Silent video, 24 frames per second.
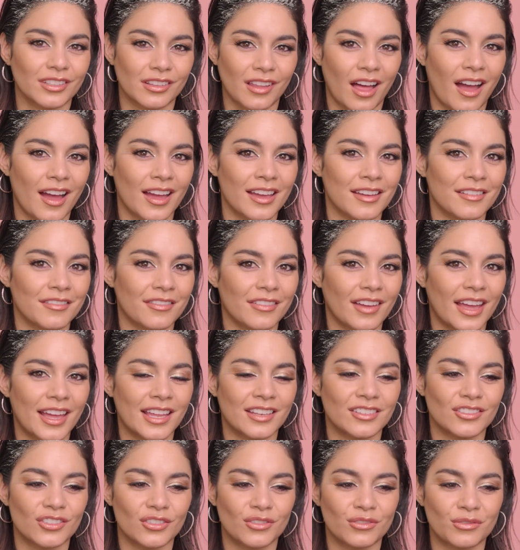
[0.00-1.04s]
alive
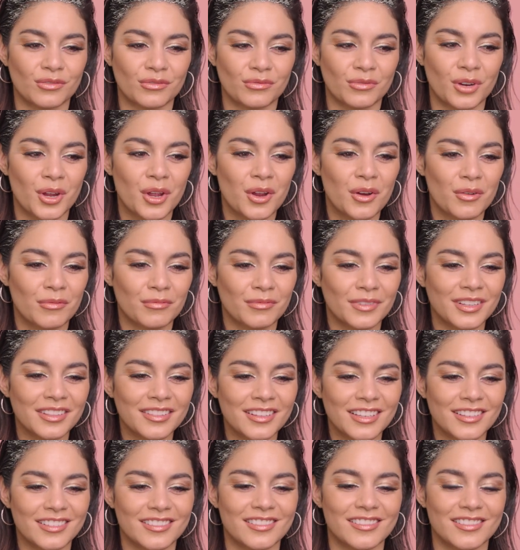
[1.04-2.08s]
and to
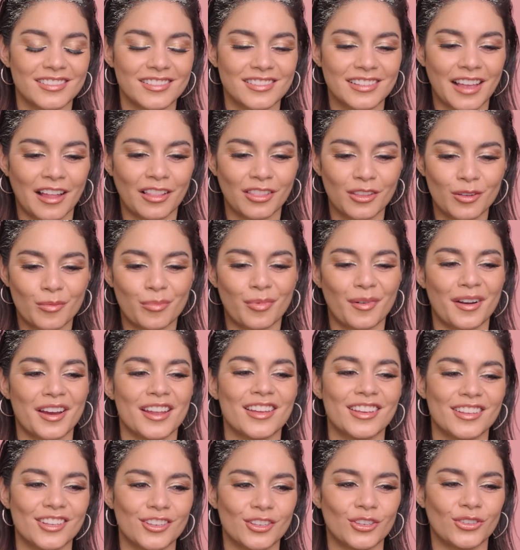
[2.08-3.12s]
really
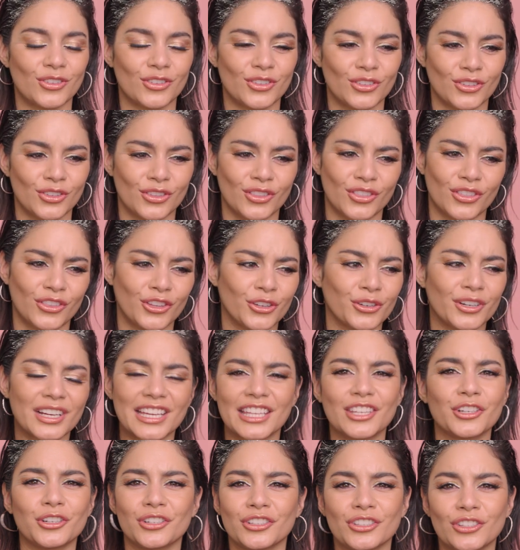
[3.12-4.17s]
celebrate your
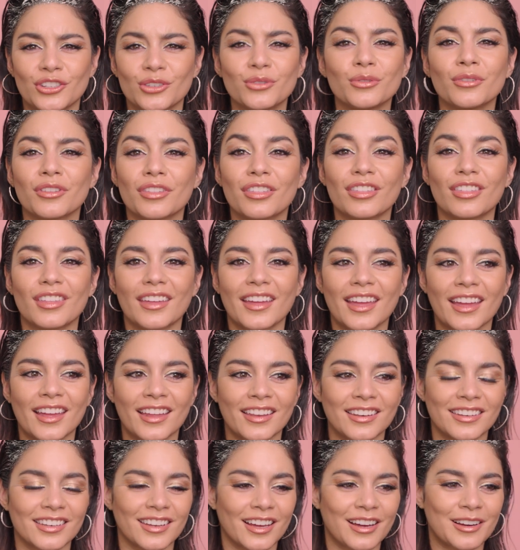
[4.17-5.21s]
inner youth
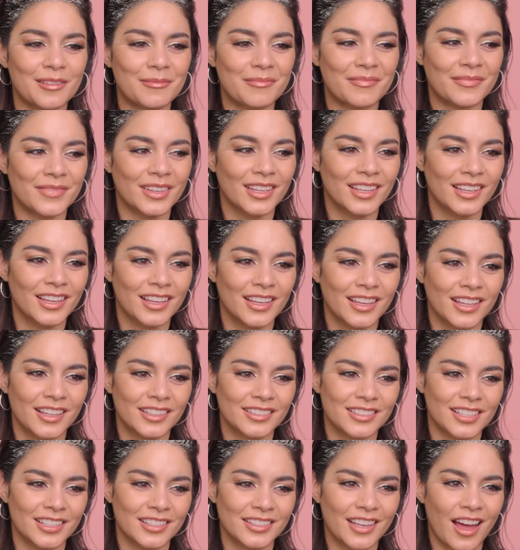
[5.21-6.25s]
and
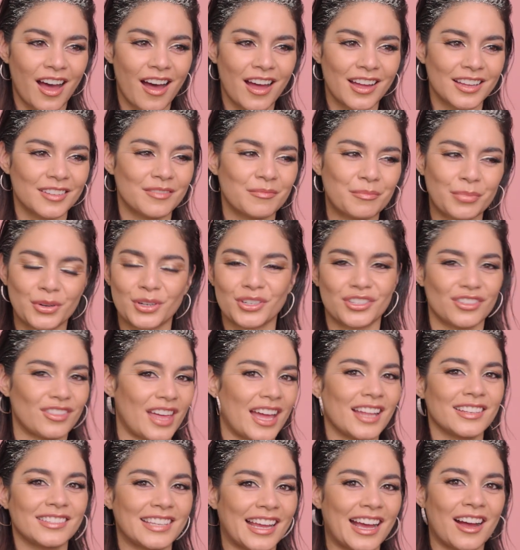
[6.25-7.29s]
to not push
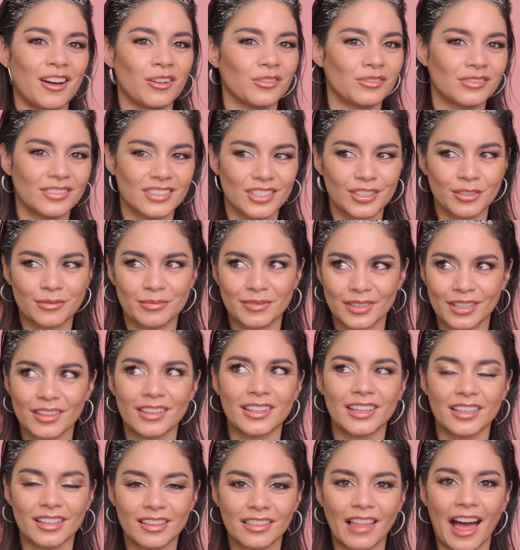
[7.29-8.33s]
that down, to
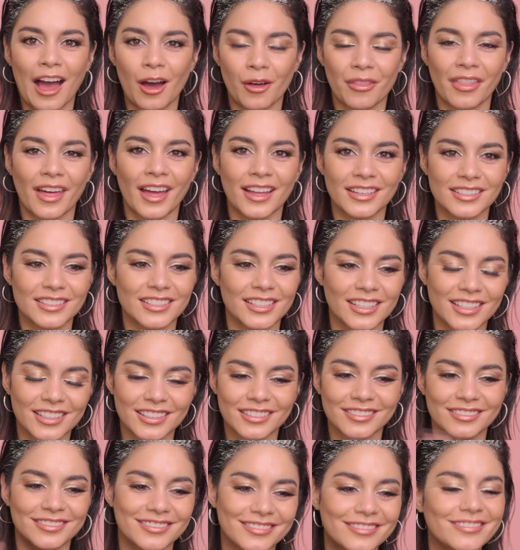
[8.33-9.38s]
really allow that to
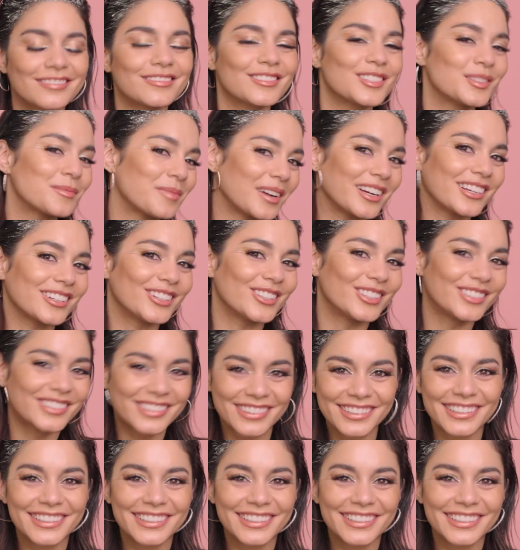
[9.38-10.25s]
sparkle.